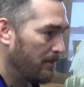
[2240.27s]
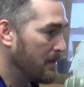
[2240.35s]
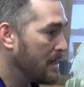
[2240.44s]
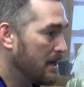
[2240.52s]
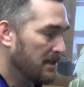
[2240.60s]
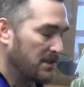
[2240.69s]

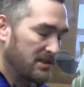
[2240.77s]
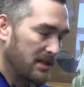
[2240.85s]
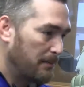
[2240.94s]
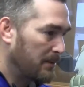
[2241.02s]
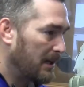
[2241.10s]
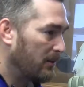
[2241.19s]
Mm-hmm. It's the
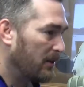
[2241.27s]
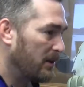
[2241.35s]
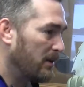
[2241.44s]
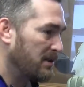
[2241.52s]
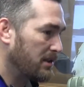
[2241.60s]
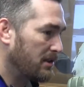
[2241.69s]
same thing with
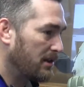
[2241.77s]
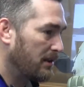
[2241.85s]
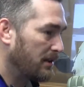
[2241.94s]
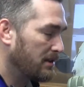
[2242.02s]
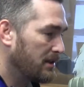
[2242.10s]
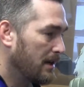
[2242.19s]
U.S.
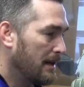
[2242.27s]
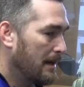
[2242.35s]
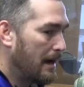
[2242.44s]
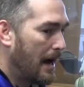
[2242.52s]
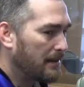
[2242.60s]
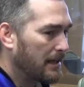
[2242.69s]
attorneys. Mm-hmm.